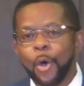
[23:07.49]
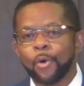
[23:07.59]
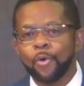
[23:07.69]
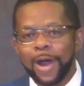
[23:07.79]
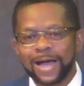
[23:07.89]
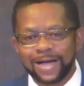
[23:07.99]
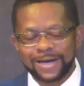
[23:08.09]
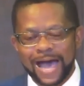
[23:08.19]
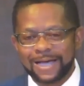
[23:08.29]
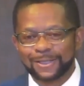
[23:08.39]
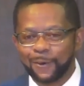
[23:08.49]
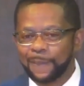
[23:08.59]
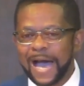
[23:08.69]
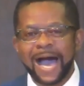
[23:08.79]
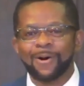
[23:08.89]
recognize the
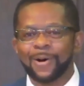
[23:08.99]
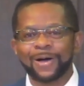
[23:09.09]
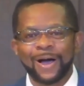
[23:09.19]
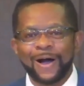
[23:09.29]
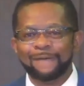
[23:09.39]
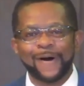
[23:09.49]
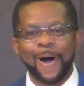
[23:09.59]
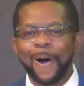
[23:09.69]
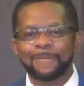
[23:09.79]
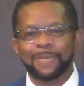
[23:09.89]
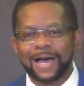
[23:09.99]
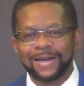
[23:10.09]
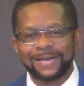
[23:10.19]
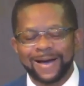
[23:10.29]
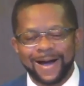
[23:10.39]
power of
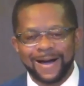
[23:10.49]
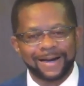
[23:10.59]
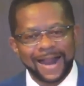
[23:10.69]
Almighty God.